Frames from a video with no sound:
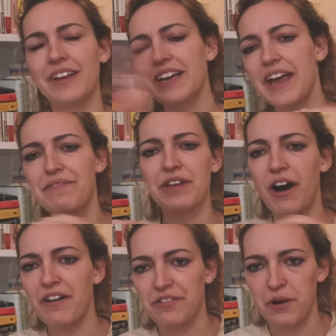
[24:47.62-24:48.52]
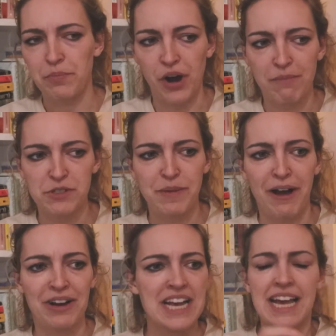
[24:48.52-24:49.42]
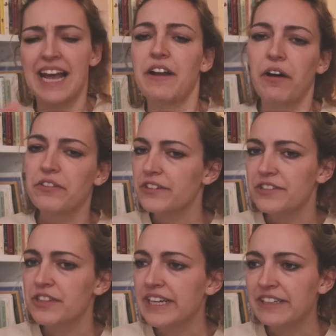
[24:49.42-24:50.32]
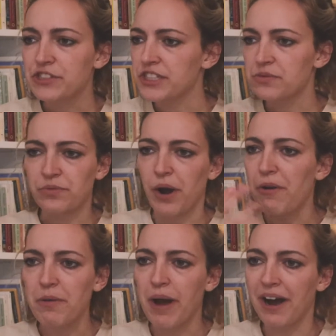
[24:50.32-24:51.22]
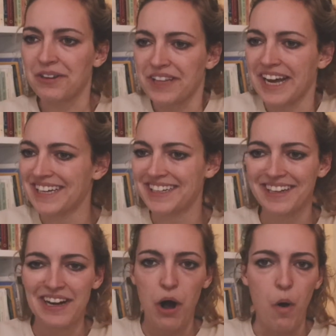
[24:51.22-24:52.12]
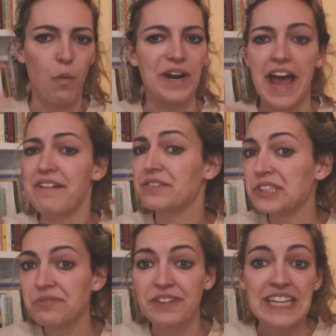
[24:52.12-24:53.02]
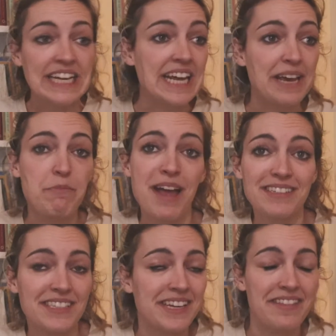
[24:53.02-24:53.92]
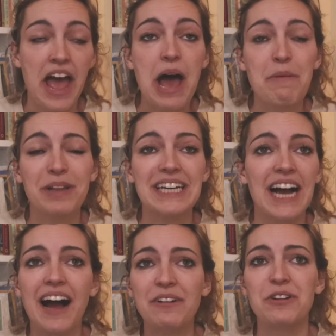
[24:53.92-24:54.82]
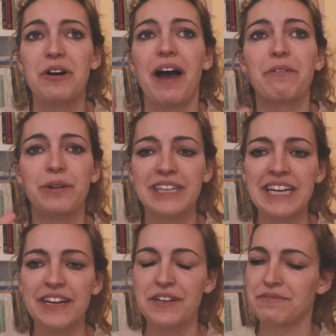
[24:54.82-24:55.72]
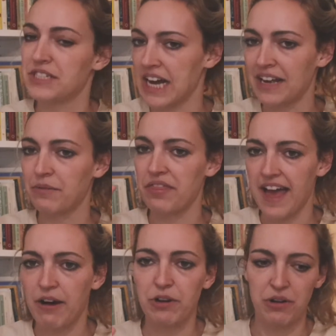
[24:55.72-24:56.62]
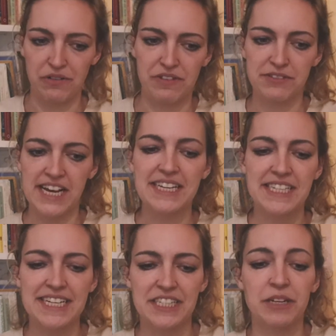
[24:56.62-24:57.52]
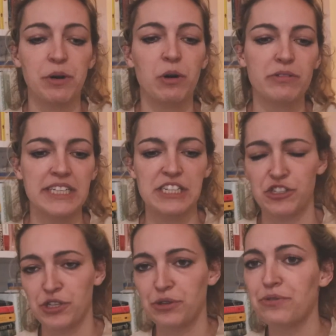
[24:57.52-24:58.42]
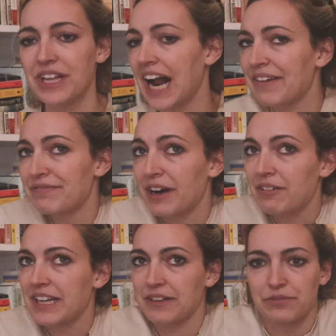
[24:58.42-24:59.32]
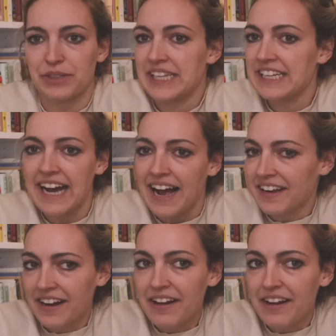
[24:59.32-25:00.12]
gave the author a prompt about. And others, like, just wrote about, like, whatever villainy meant to them. Like, I don't know. I really could have done without all of those essays. There were only two that I felt, like, really added